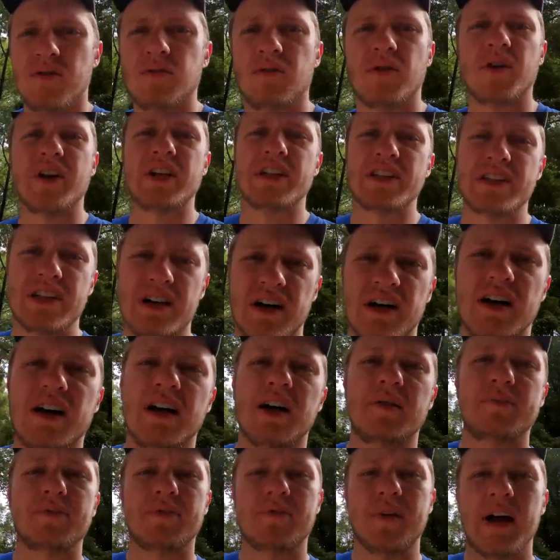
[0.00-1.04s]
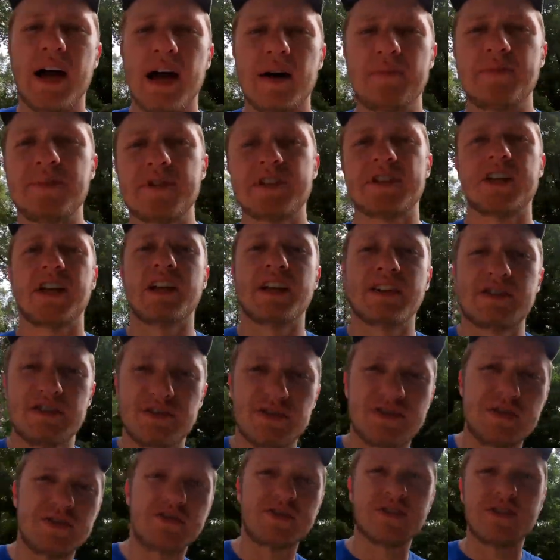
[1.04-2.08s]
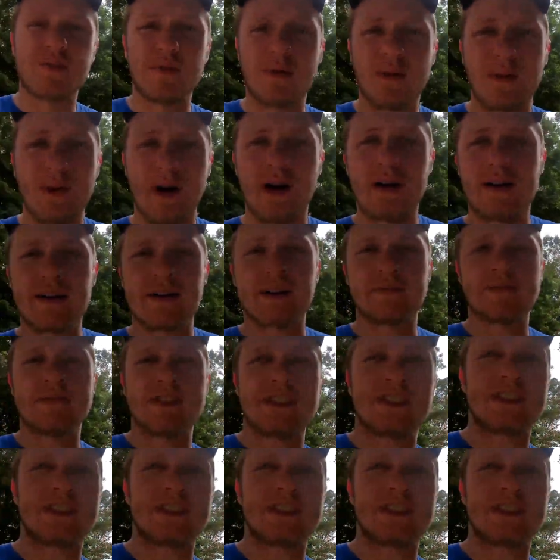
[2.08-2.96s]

What is up, Rap Potential YouTube, and welcome